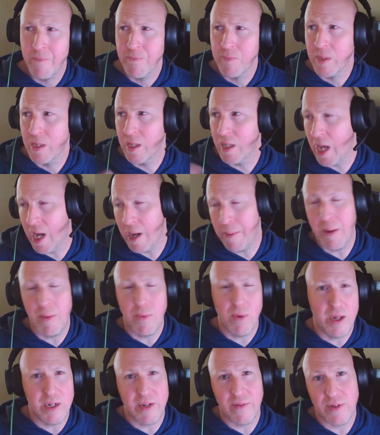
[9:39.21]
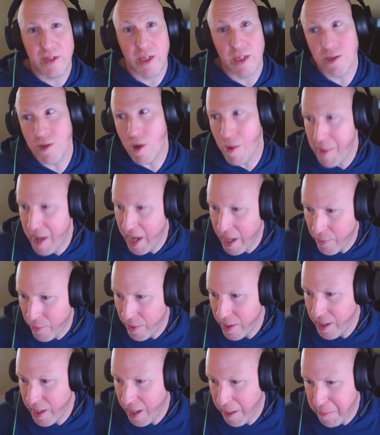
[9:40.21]
a lot of people had different things. Oh man, I
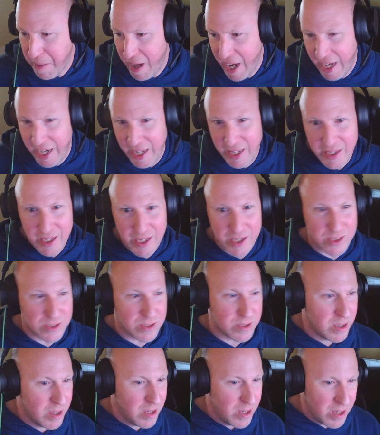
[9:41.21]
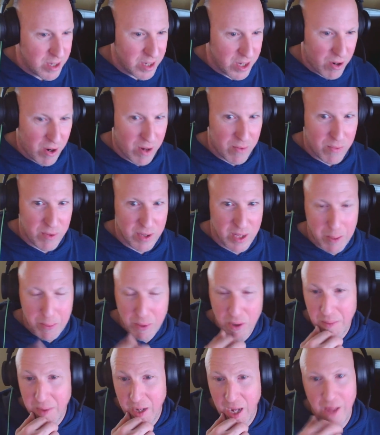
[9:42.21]
really like painting these. I really like
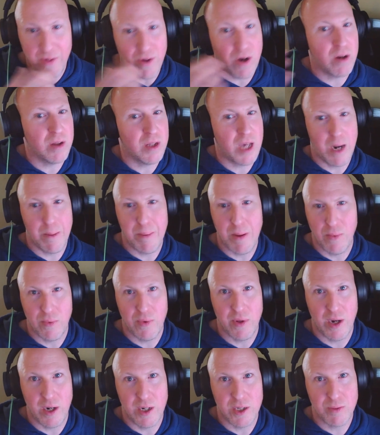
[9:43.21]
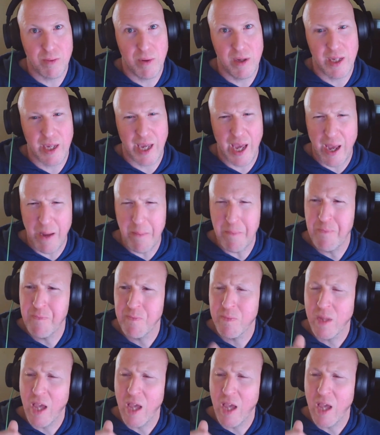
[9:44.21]
putting them together. A lot of people there just play the game.